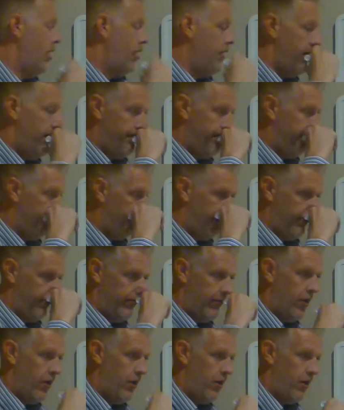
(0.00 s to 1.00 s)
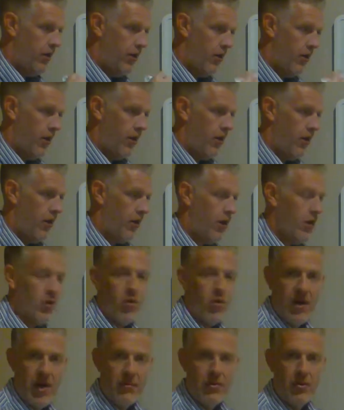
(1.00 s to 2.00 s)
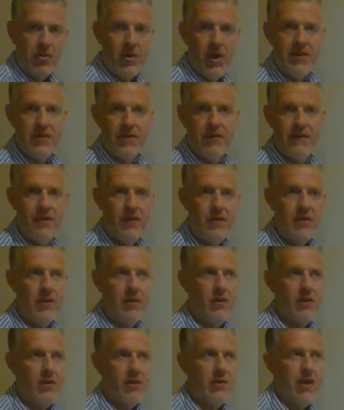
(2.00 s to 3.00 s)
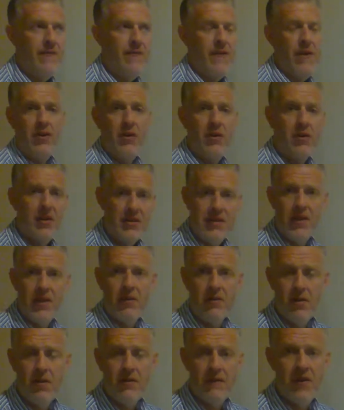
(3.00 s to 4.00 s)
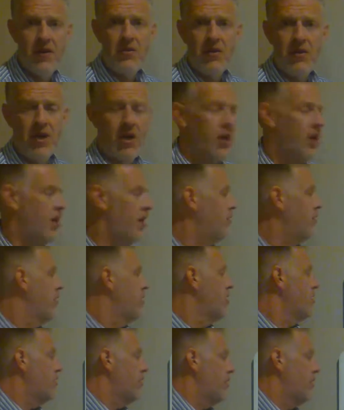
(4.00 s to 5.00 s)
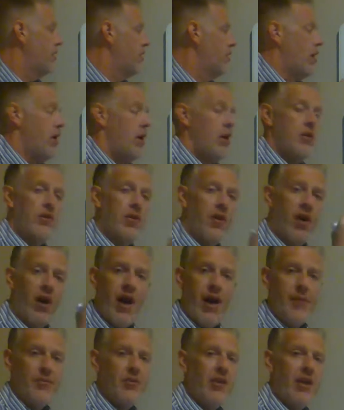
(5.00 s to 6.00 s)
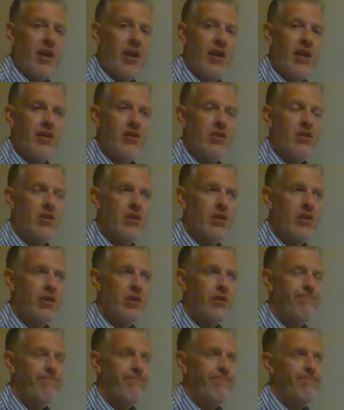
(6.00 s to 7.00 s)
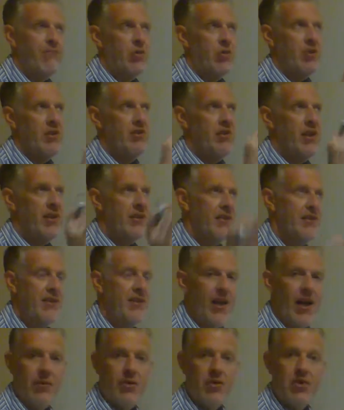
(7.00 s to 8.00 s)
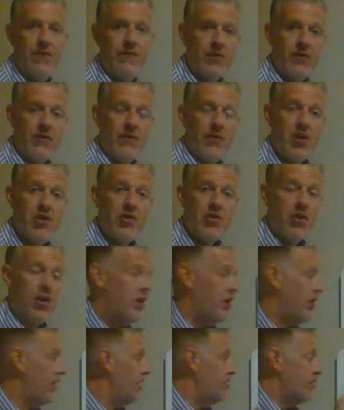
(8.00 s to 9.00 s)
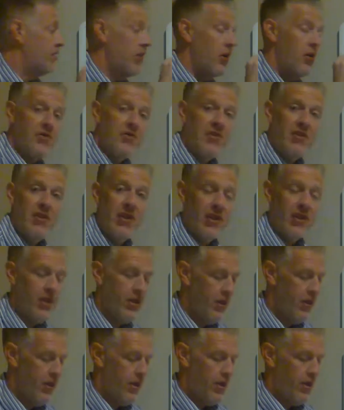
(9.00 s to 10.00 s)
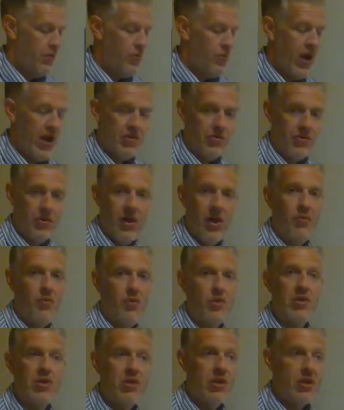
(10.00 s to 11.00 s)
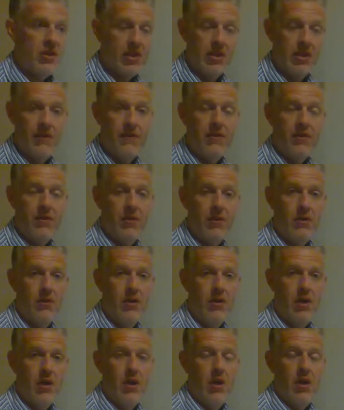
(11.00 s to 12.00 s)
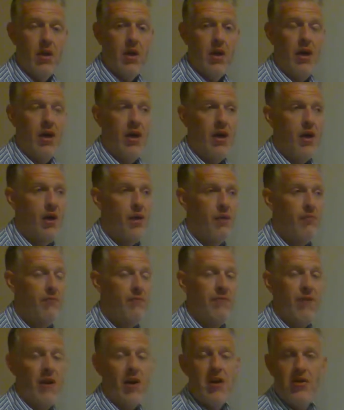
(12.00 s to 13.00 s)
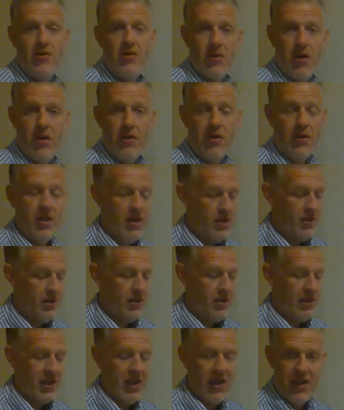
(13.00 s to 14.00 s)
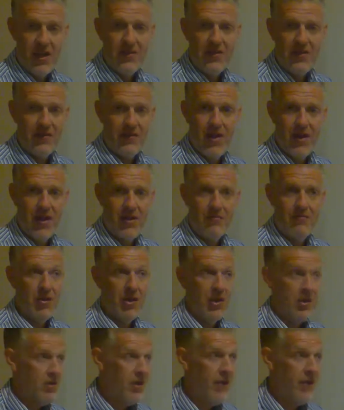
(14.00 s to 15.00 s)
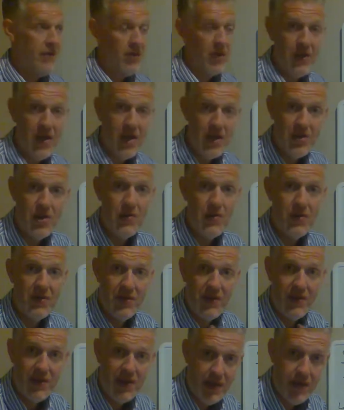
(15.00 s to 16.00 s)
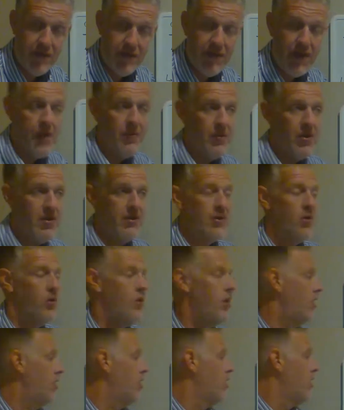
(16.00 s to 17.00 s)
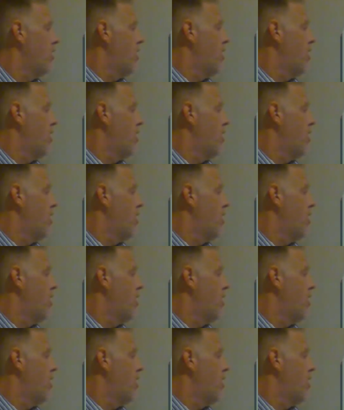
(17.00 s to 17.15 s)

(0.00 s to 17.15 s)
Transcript: um, the hardcore animal rights defender, defender, let's say you know vegetarian, so on. So option A is she sort of sets aside what she feels very strongly against, goes to the restaurant which she's going to feel um, very strongly against, right? But nevertheless, she wants to see her family and so on.